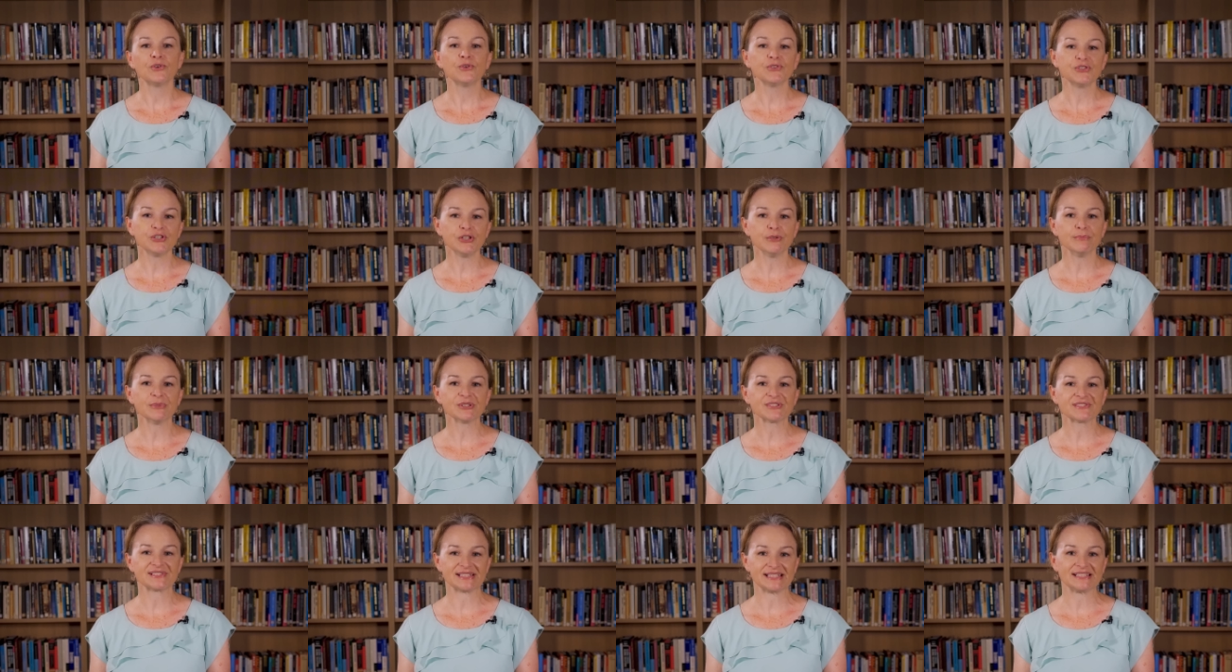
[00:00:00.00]
For
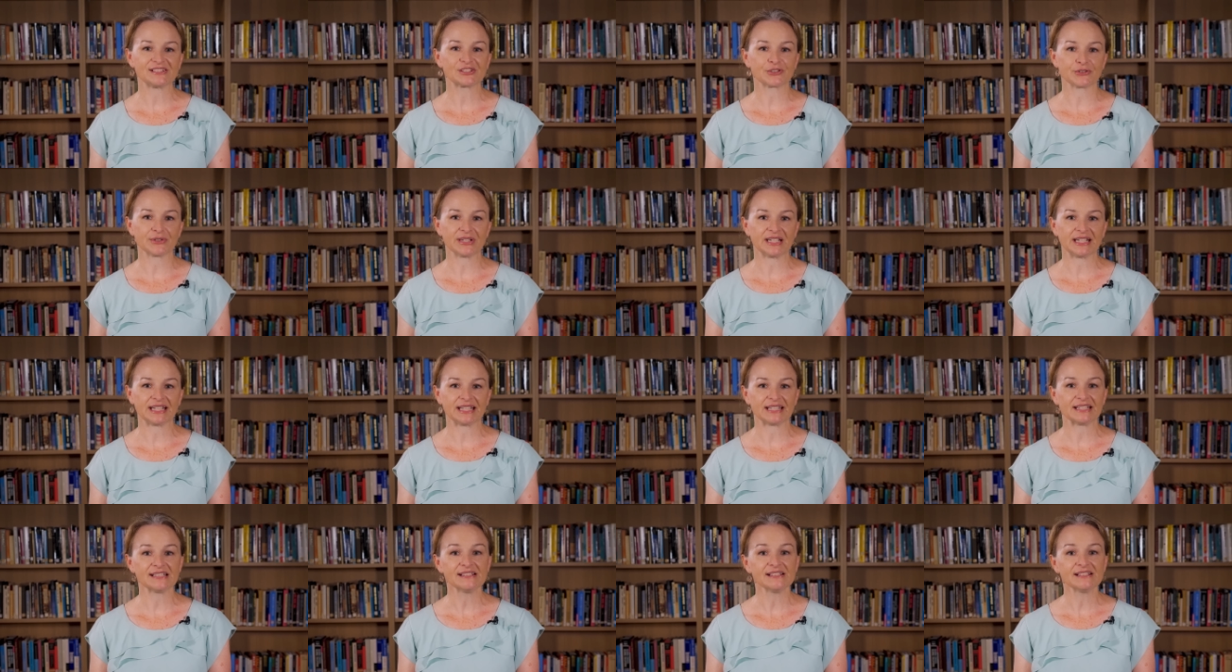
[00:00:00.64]
numeracy
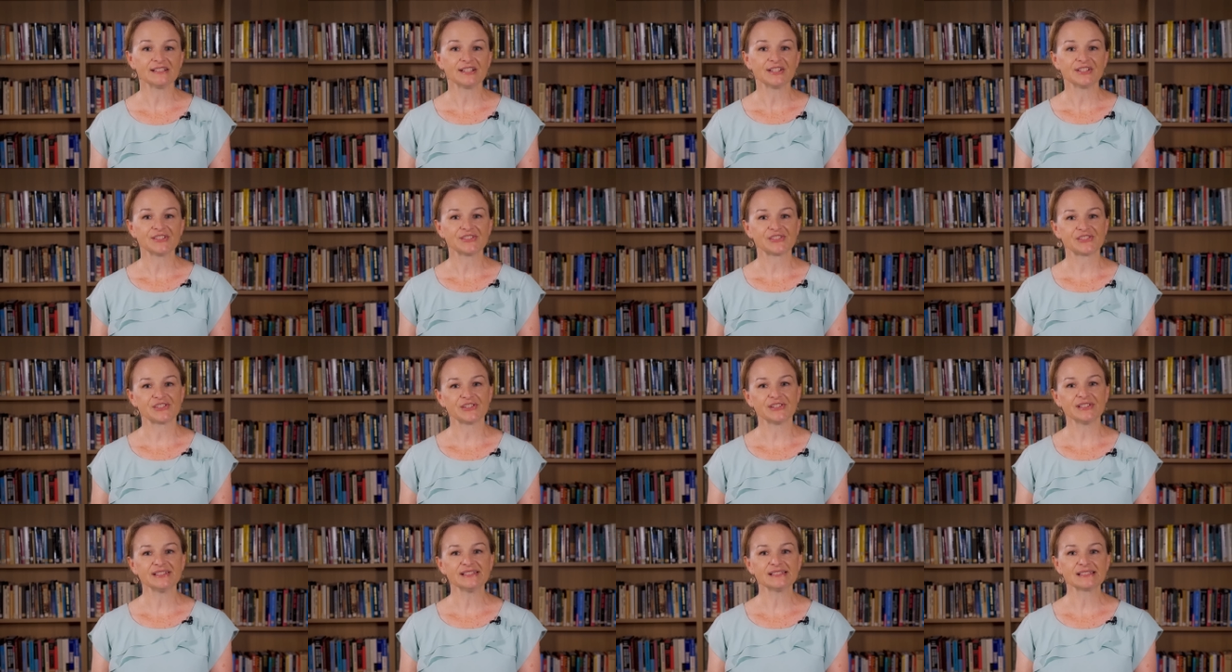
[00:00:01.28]
screening,
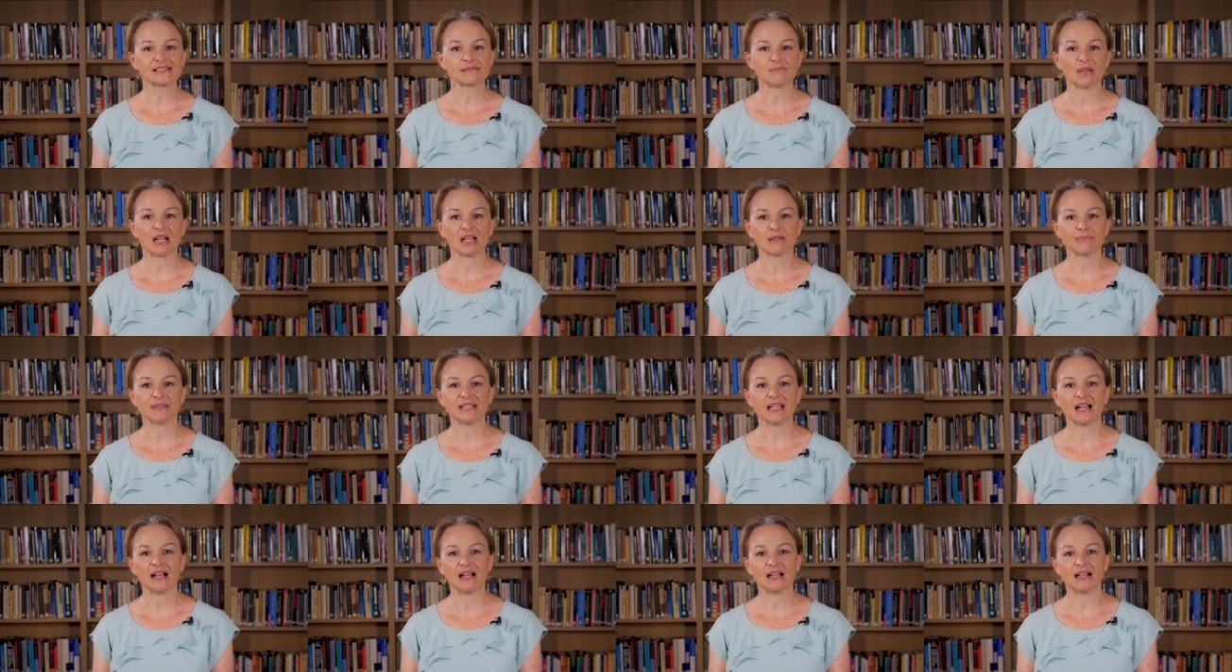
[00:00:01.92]
students might be